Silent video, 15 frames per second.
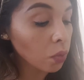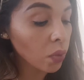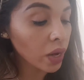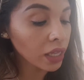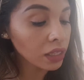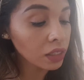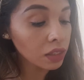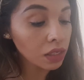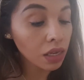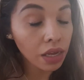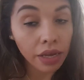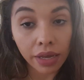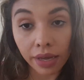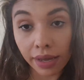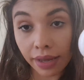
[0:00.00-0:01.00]
quads,
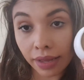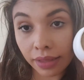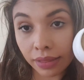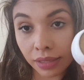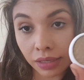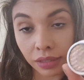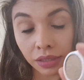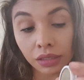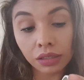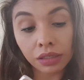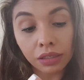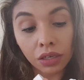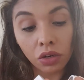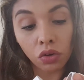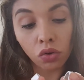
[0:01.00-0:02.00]
and this is
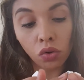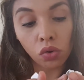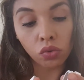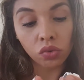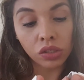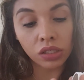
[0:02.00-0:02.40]
gold.